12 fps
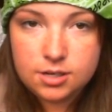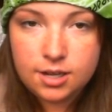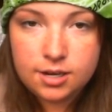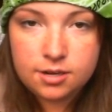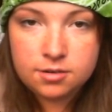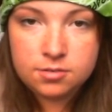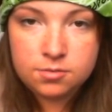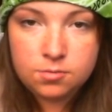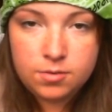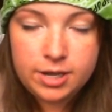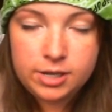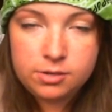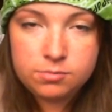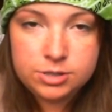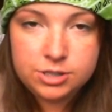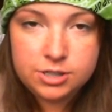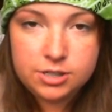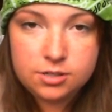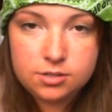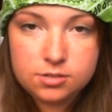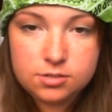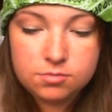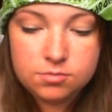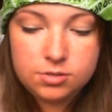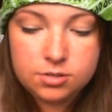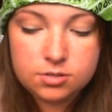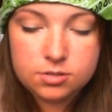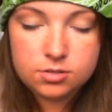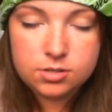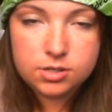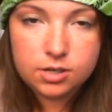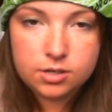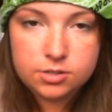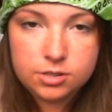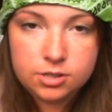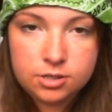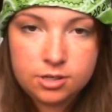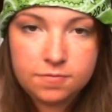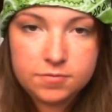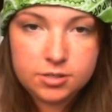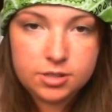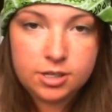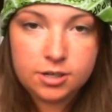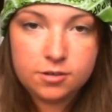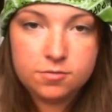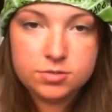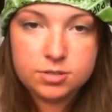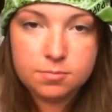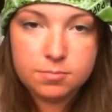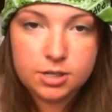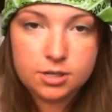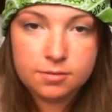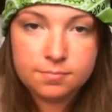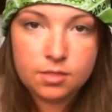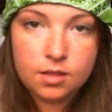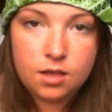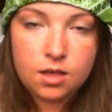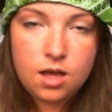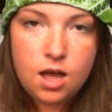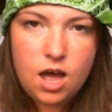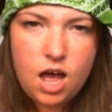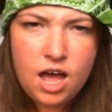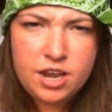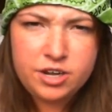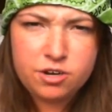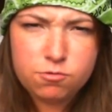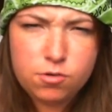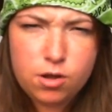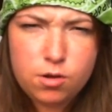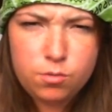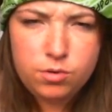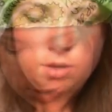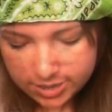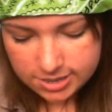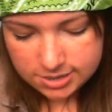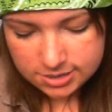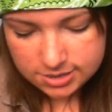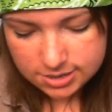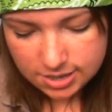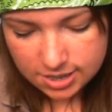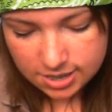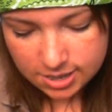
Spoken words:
I don't know why you would cheat. You're intelligent enough to think of something on your own. This,